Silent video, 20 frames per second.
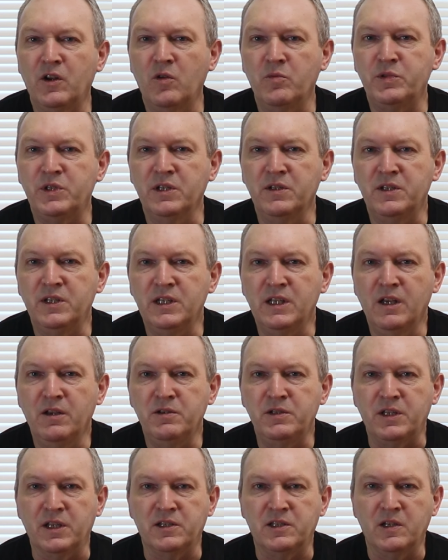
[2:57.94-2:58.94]
an option to
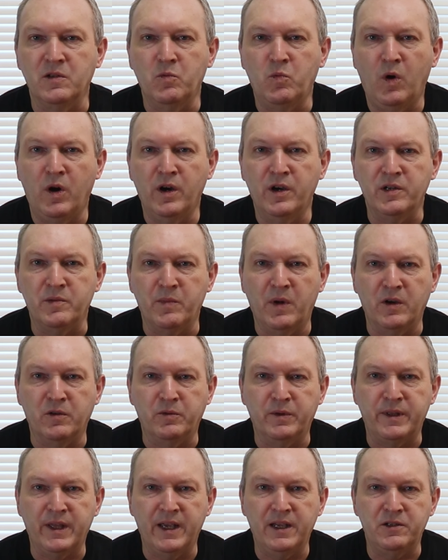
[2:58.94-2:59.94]
use this in wired mode
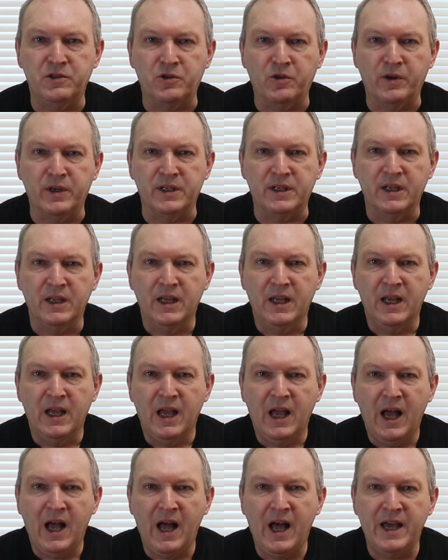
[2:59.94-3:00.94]
with Android,
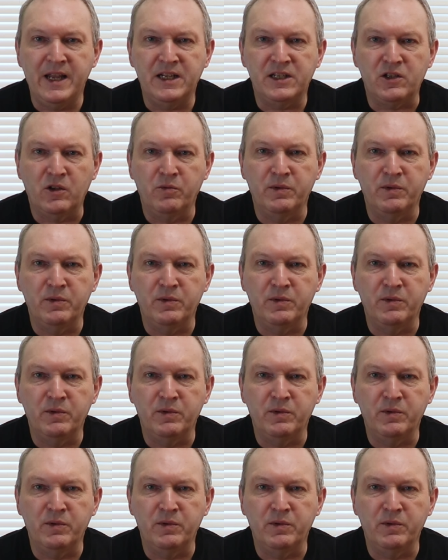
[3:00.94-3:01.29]
and it's